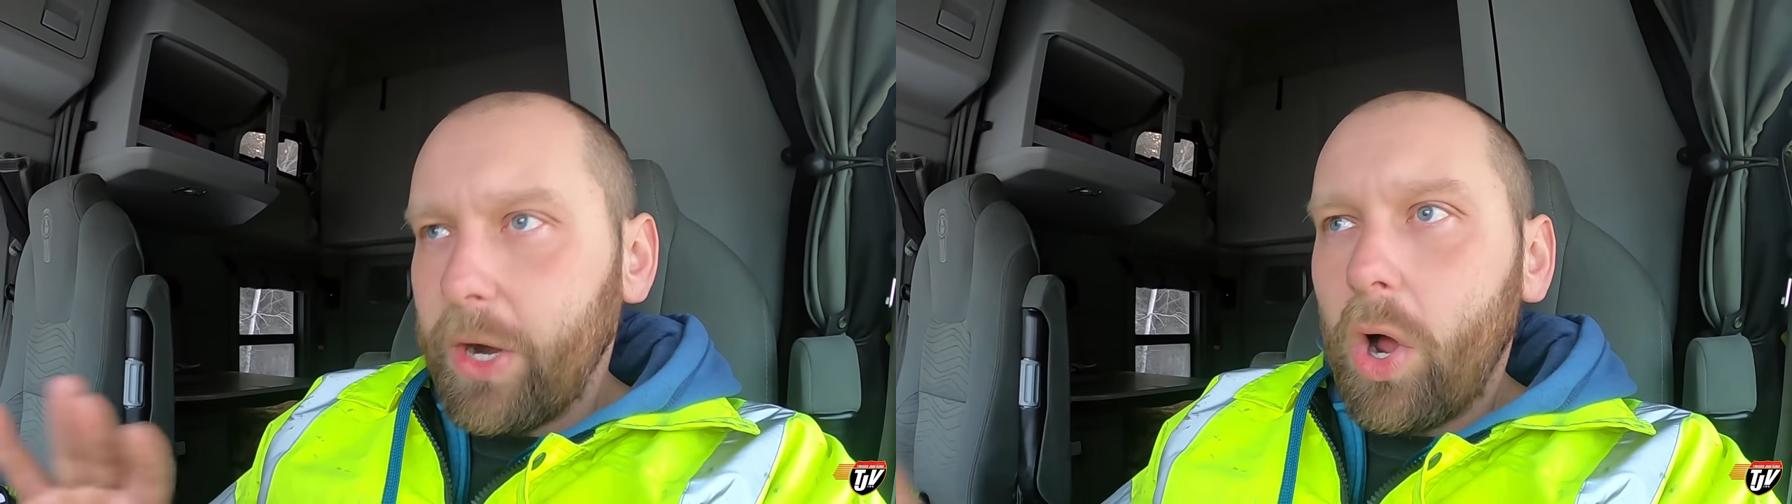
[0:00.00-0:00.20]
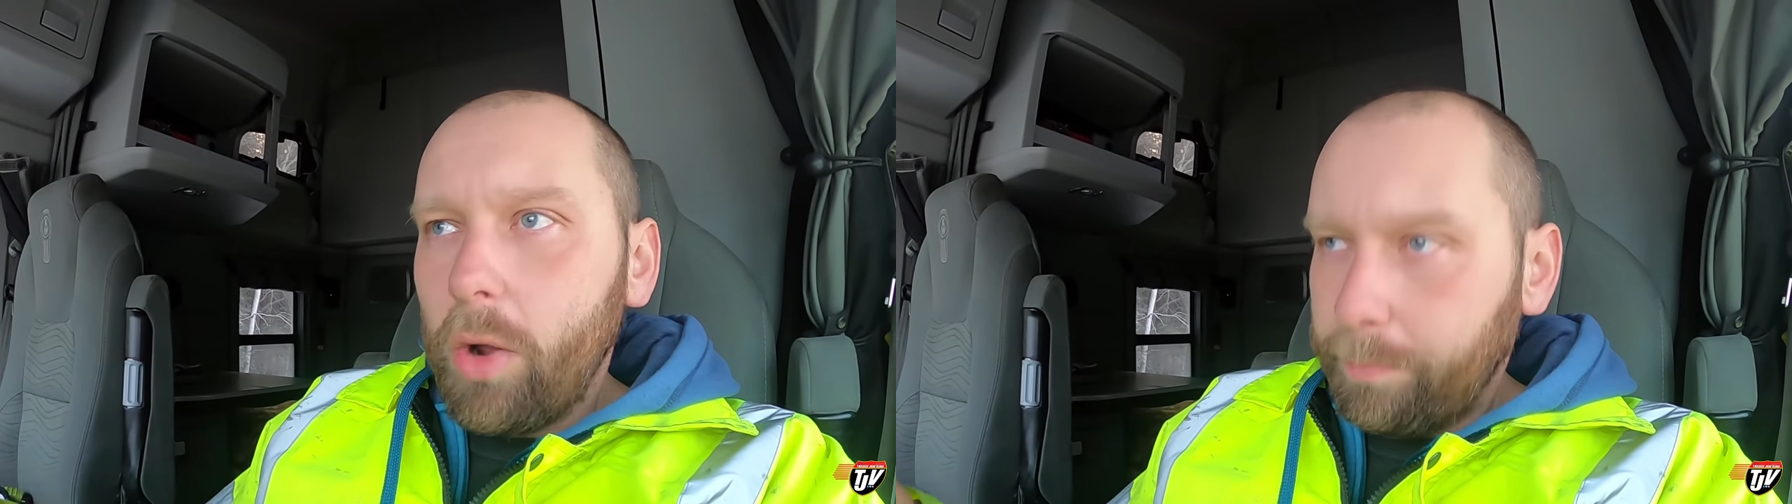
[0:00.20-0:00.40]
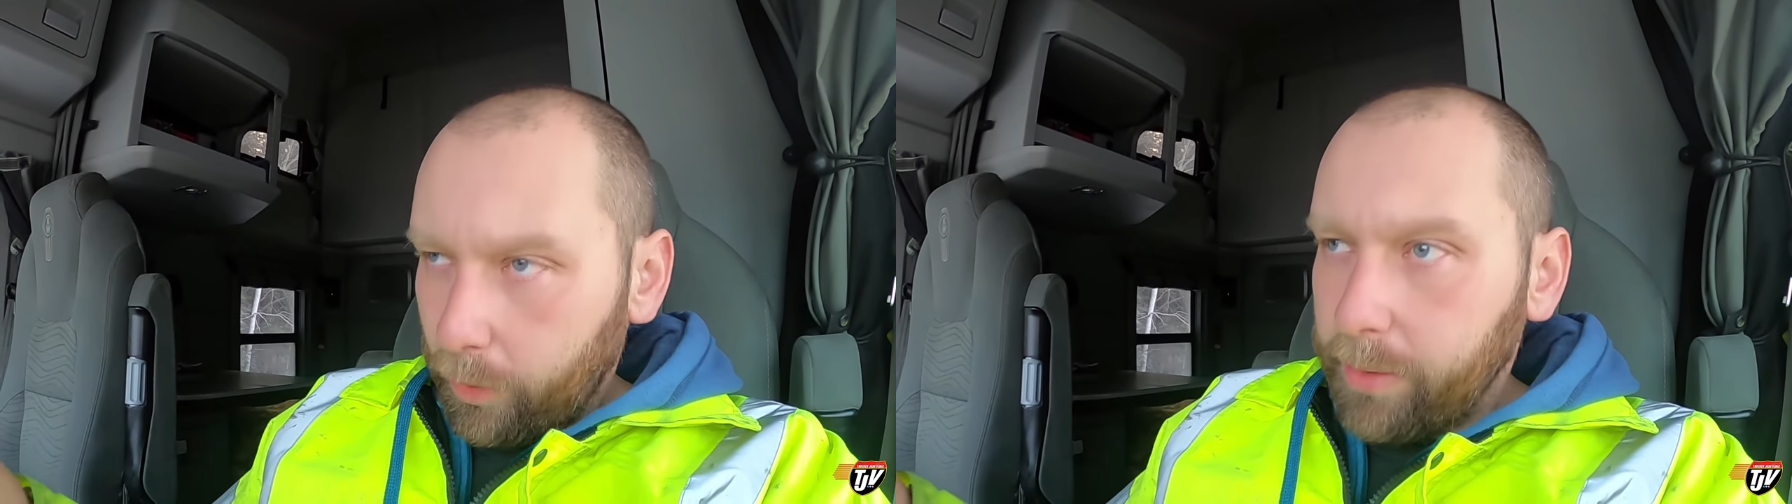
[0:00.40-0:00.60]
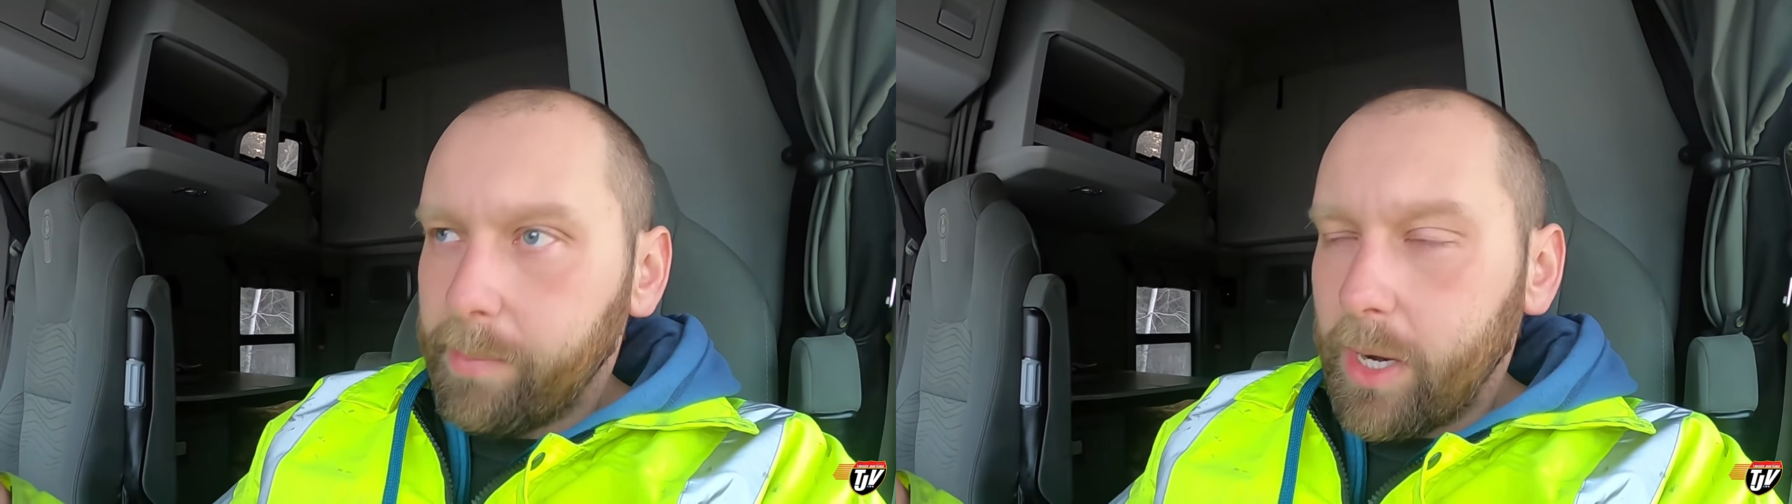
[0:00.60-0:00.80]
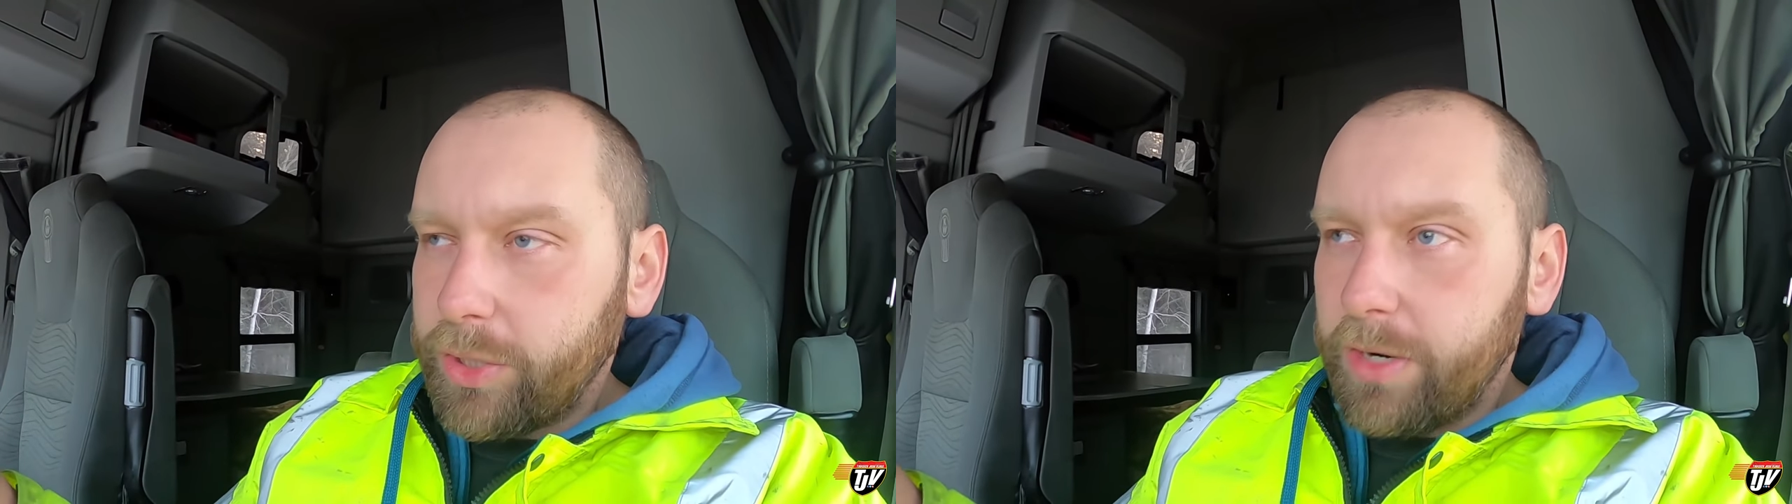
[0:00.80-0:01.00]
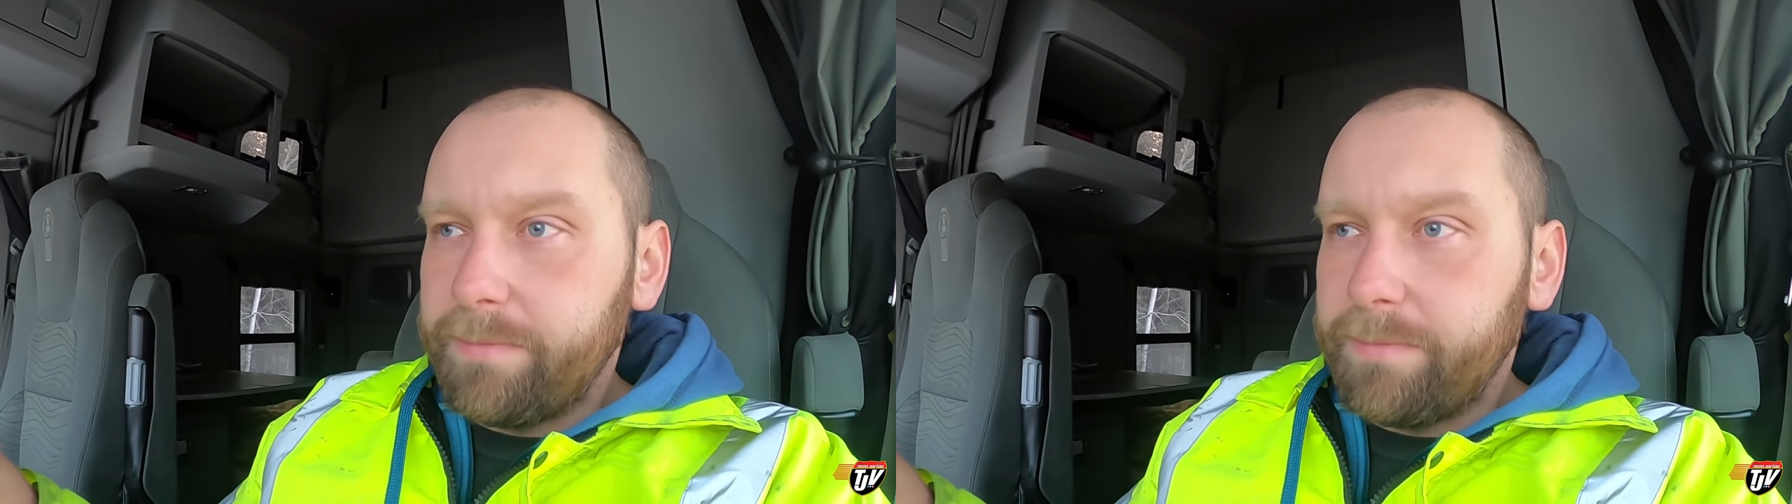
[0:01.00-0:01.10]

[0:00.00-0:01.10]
it all pretty much.